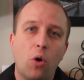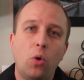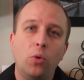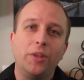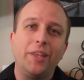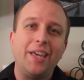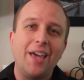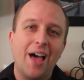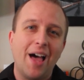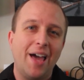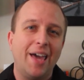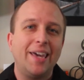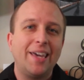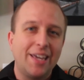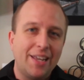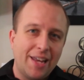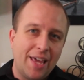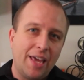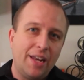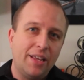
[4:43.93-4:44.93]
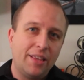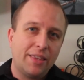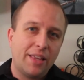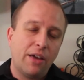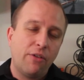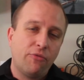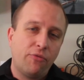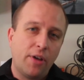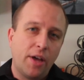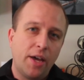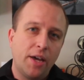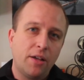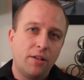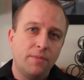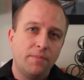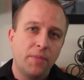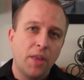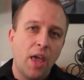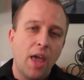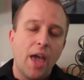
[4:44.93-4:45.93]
only I can edit that file.